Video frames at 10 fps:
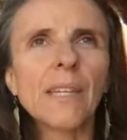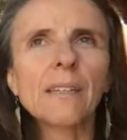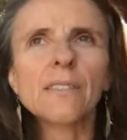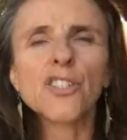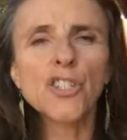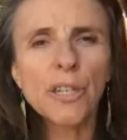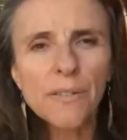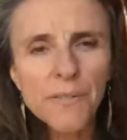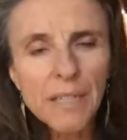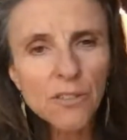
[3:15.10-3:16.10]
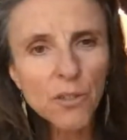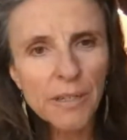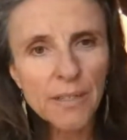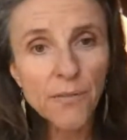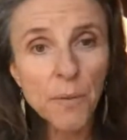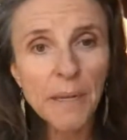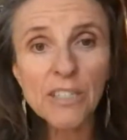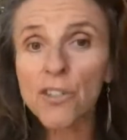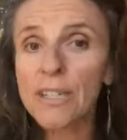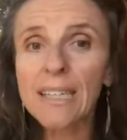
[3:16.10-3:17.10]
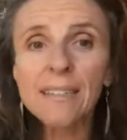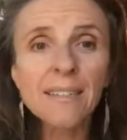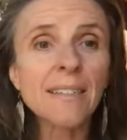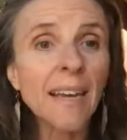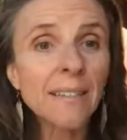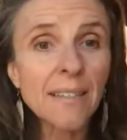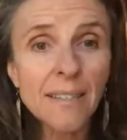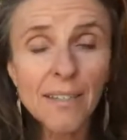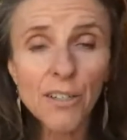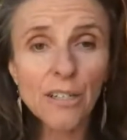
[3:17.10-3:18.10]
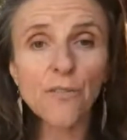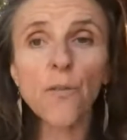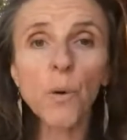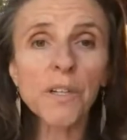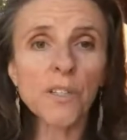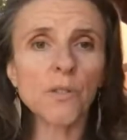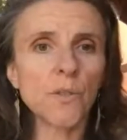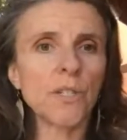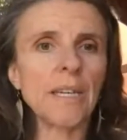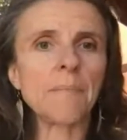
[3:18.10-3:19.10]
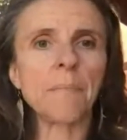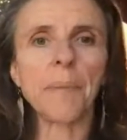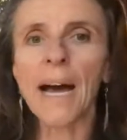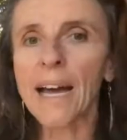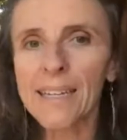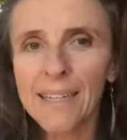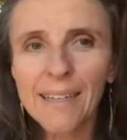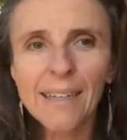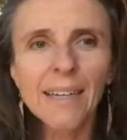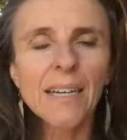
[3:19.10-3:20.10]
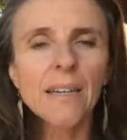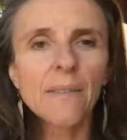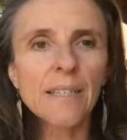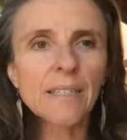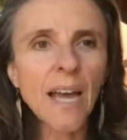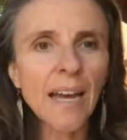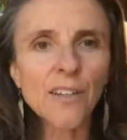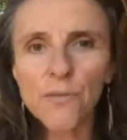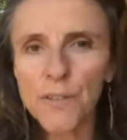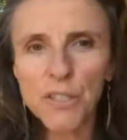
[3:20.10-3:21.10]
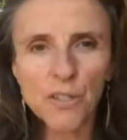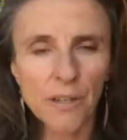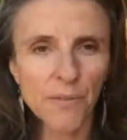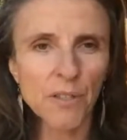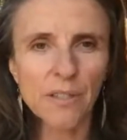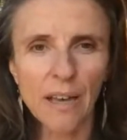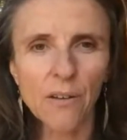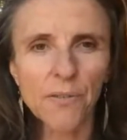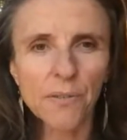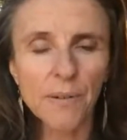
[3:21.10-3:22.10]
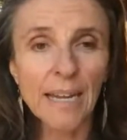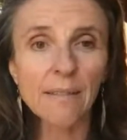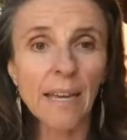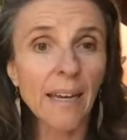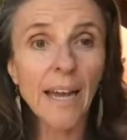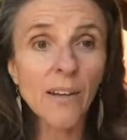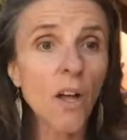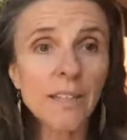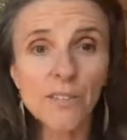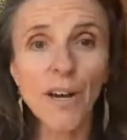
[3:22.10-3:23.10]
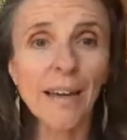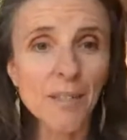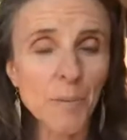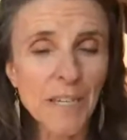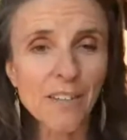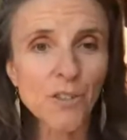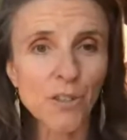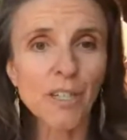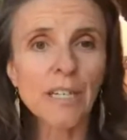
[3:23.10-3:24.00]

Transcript: shift and transformation is necessary for you to embody this higher version of yourself, right? Like I call it your highest potential.